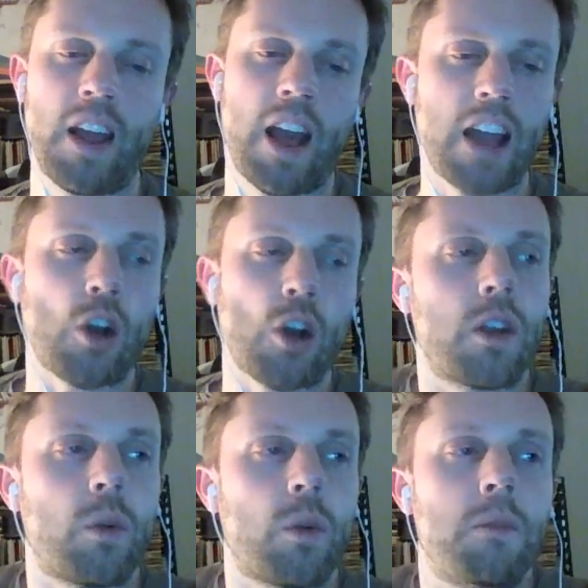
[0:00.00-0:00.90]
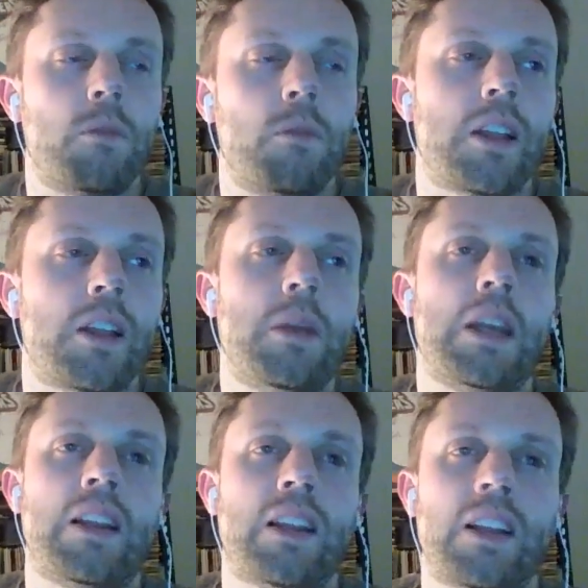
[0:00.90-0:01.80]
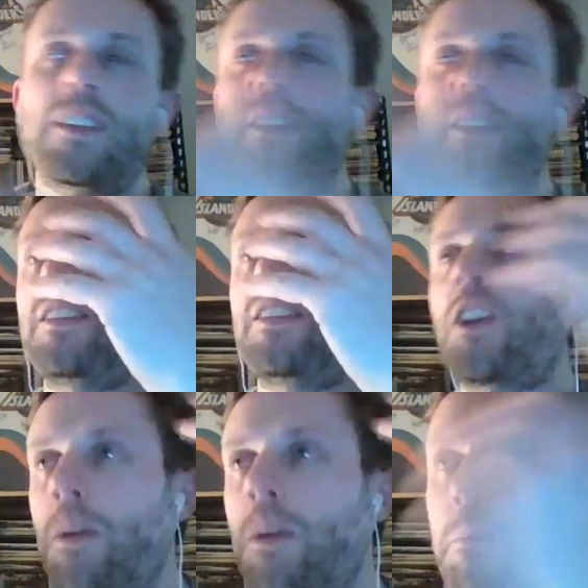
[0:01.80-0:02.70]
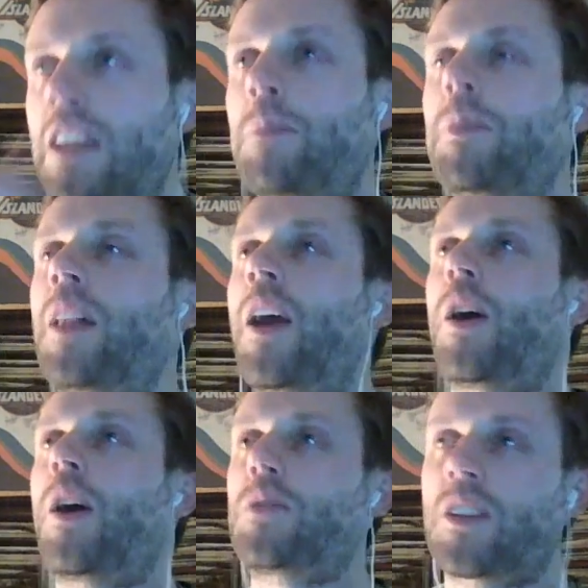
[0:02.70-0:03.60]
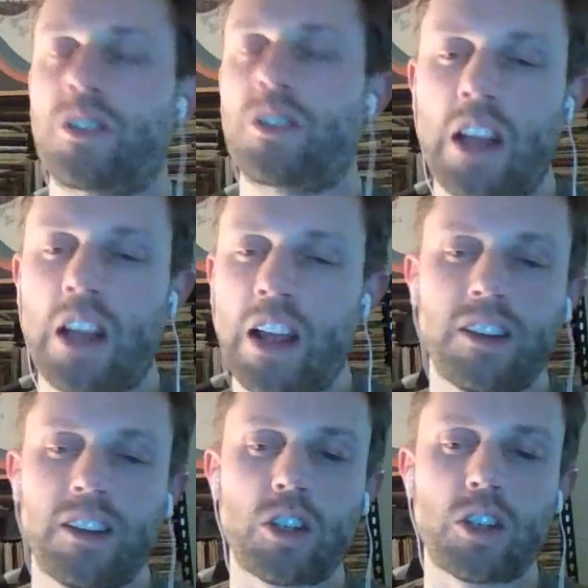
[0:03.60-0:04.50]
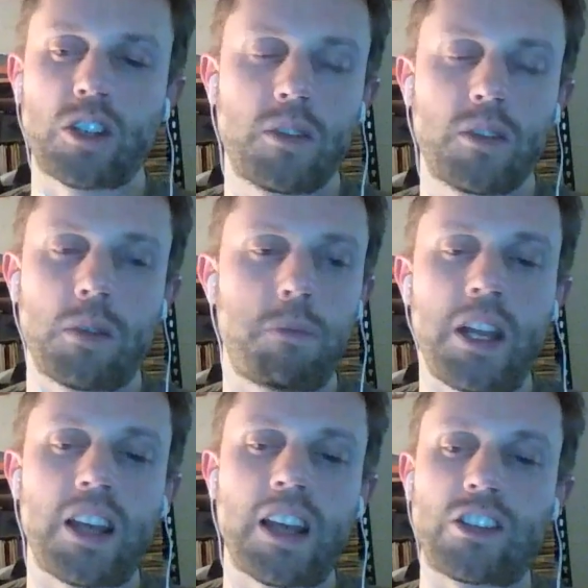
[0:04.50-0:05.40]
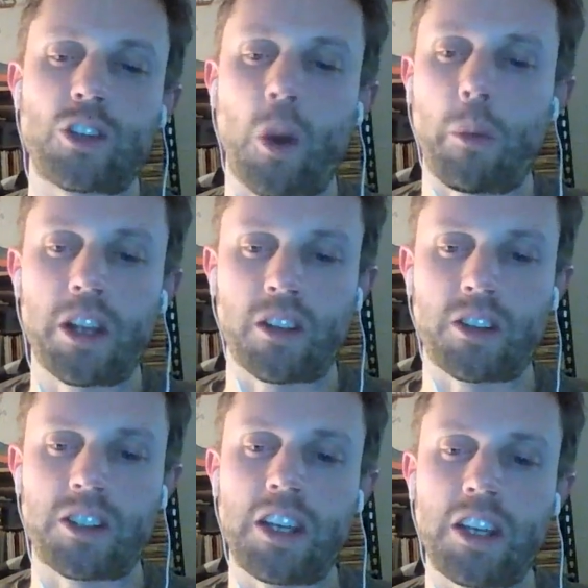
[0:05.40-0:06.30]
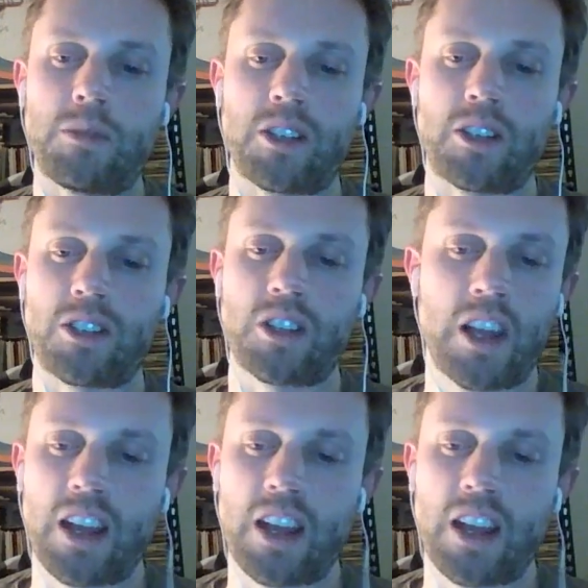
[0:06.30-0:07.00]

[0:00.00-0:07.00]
I know that it wouldn't really mean that they're going to be in the playoffs because they're just competing against so many other teams. It's